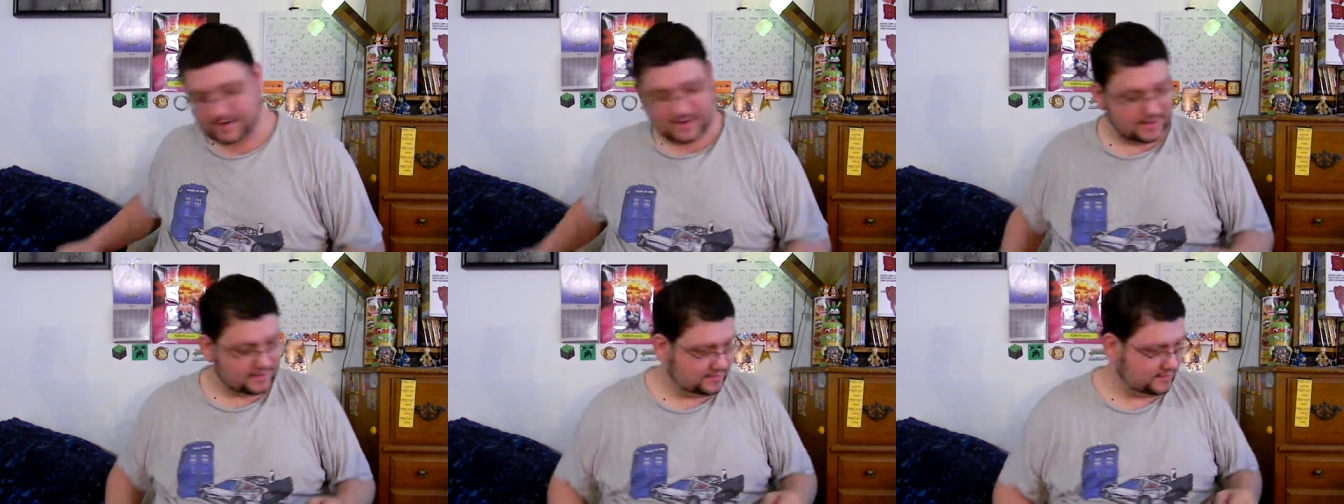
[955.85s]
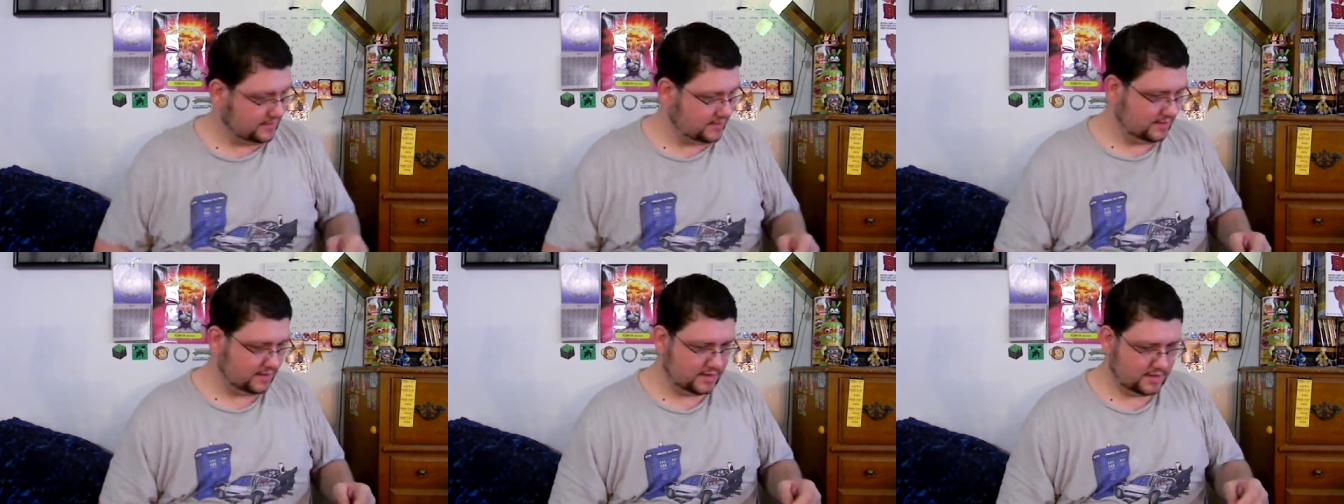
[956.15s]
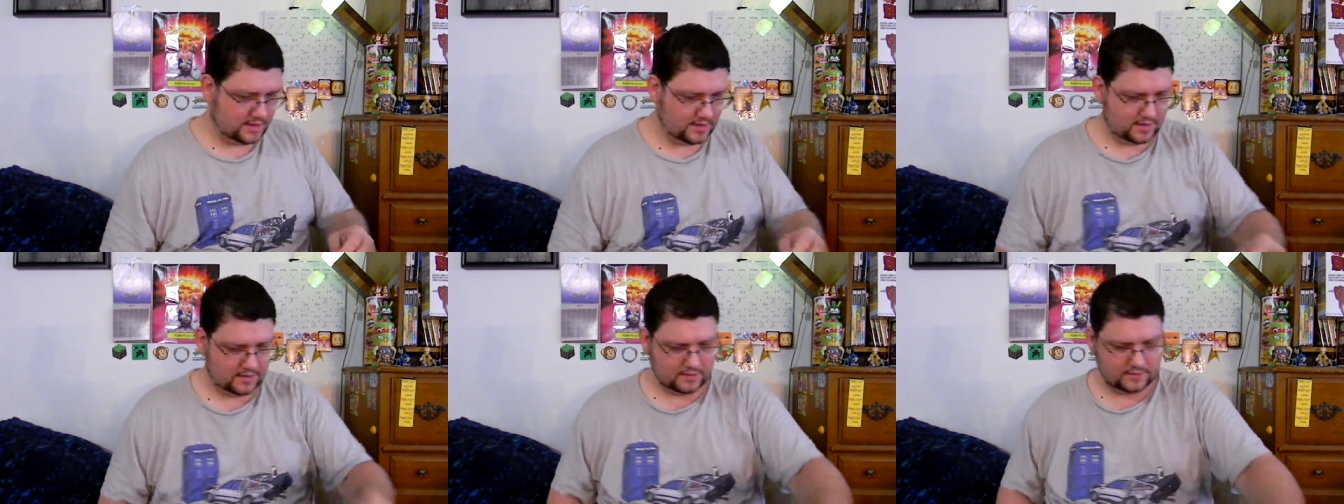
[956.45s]
got the, uh,
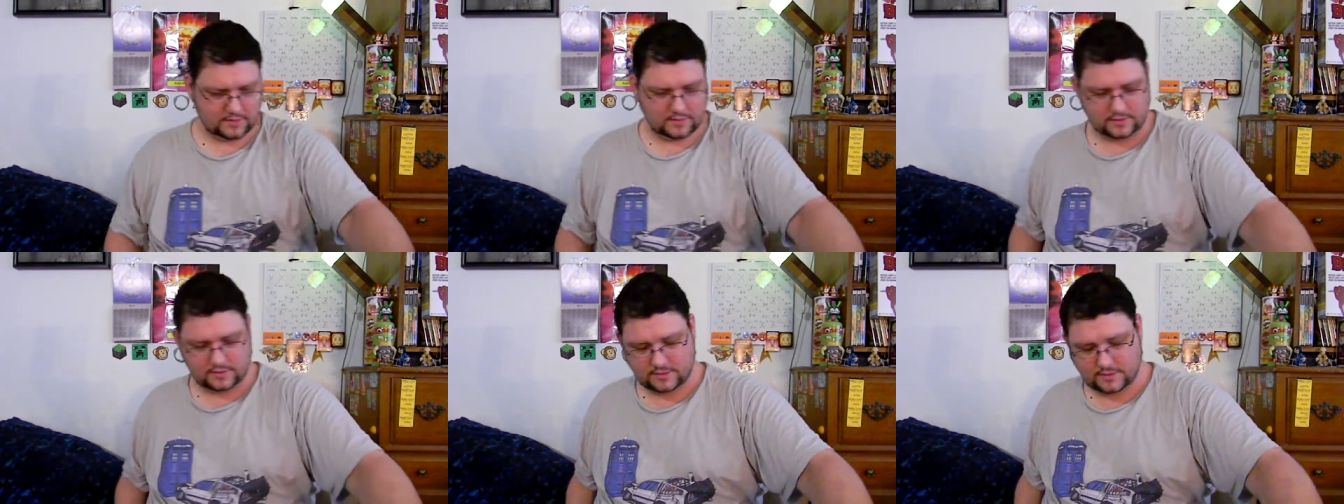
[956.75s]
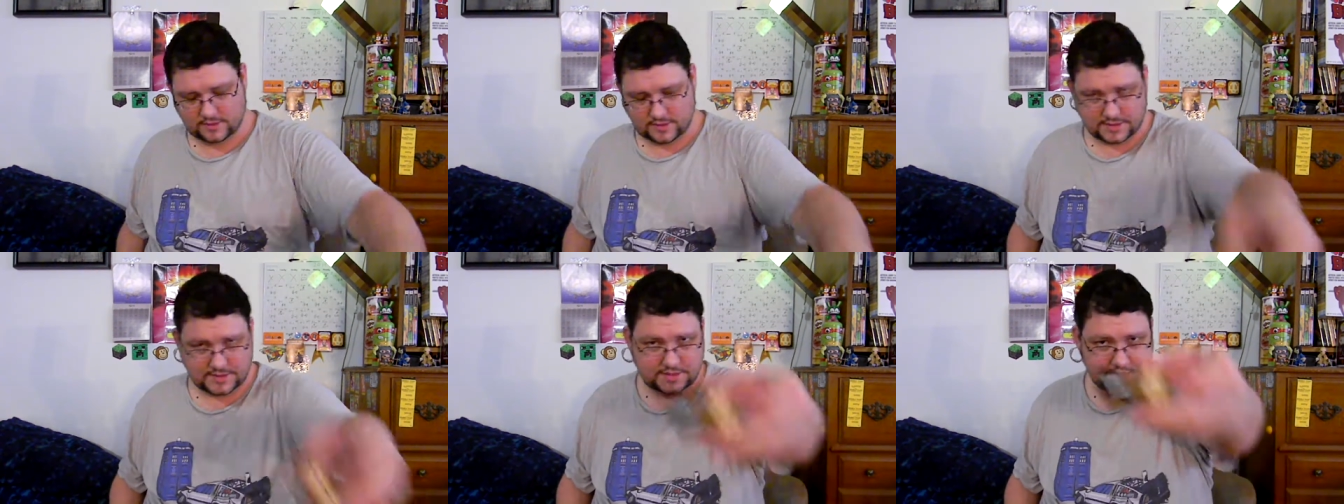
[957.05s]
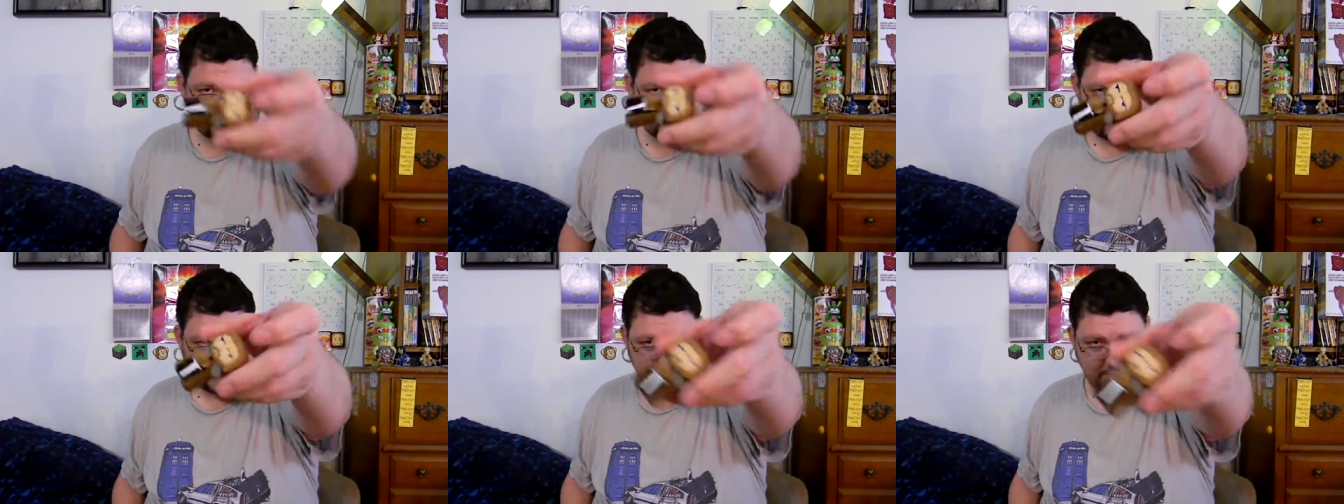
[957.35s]
the, I
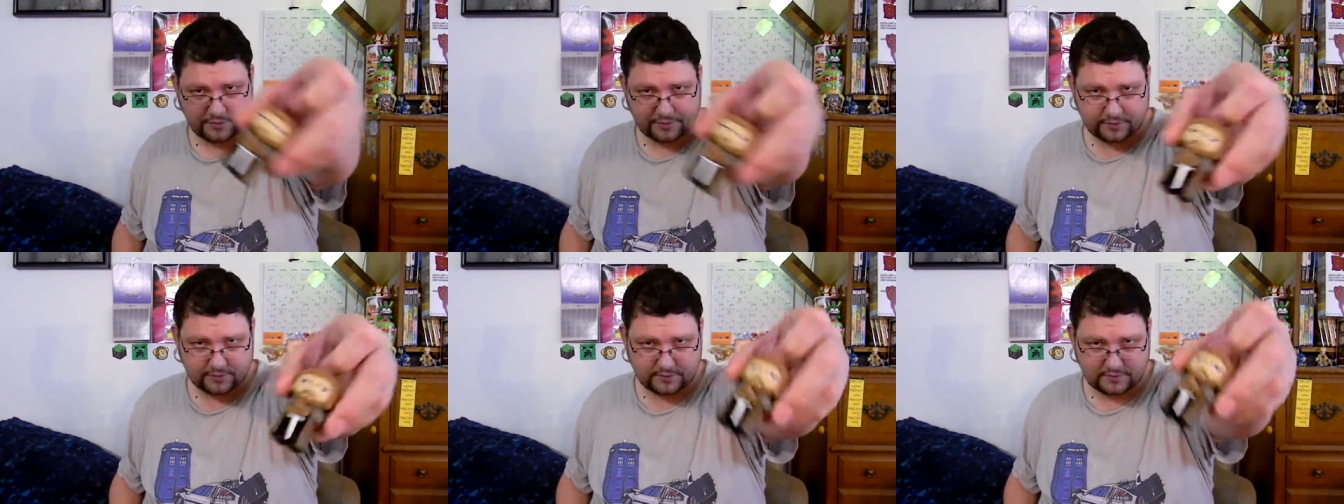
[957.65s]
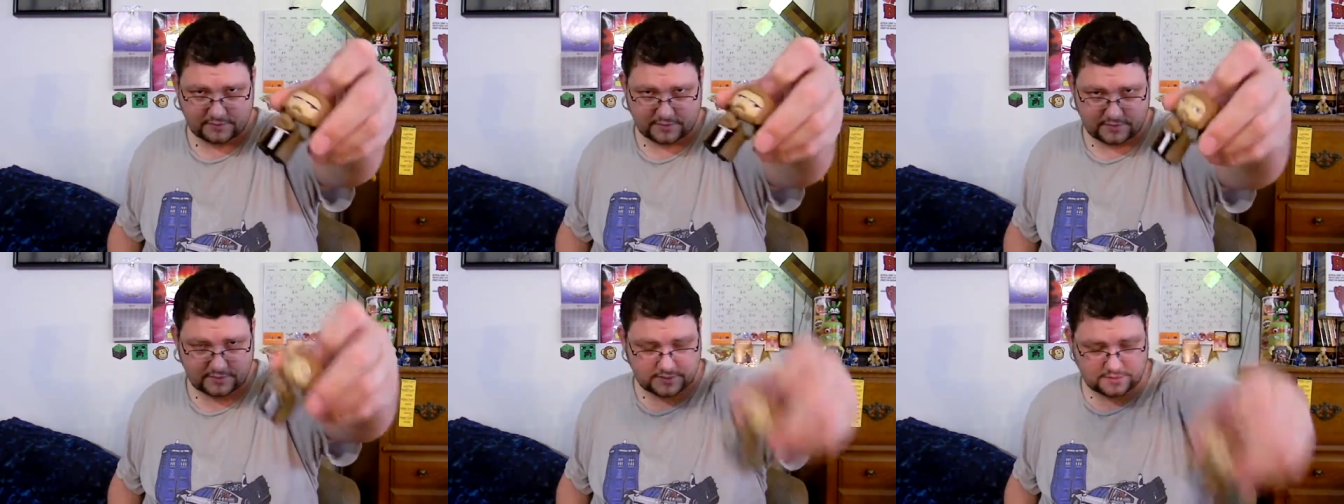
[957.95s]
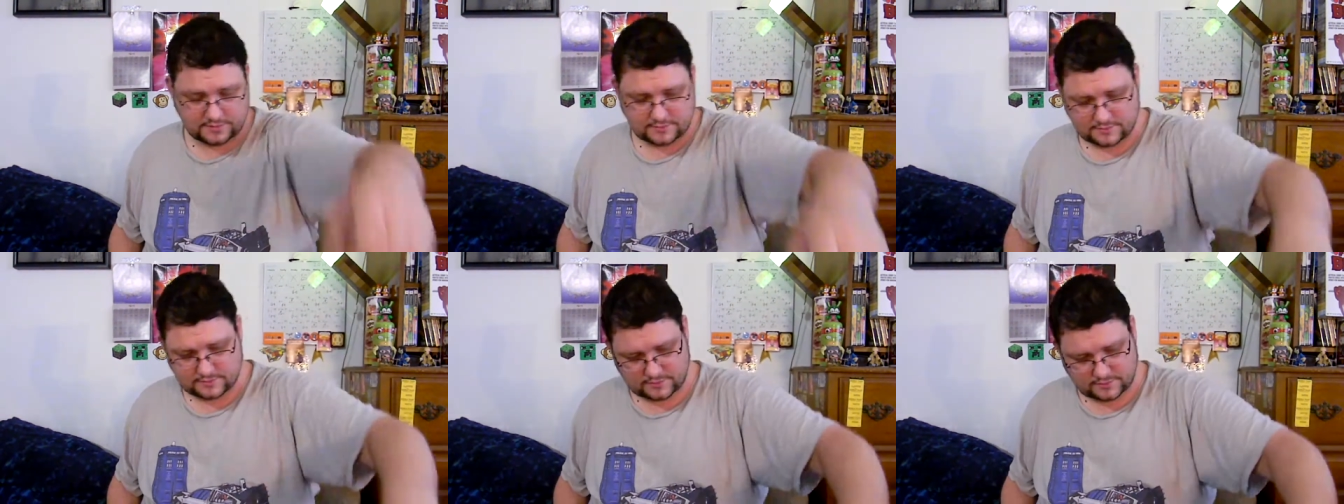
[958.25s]
said, the Game of
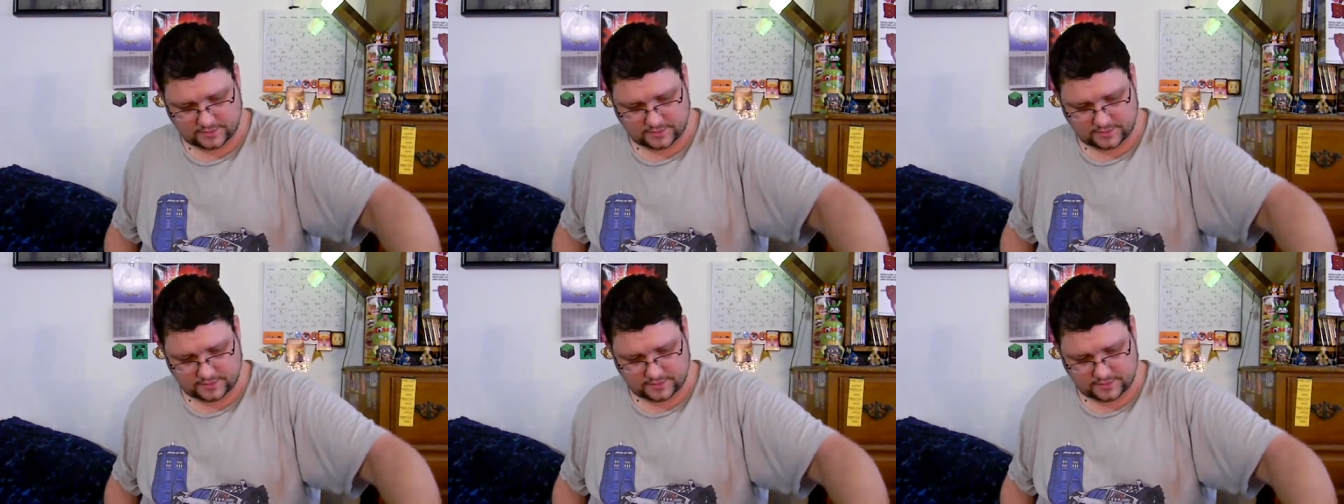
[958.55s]
Thrones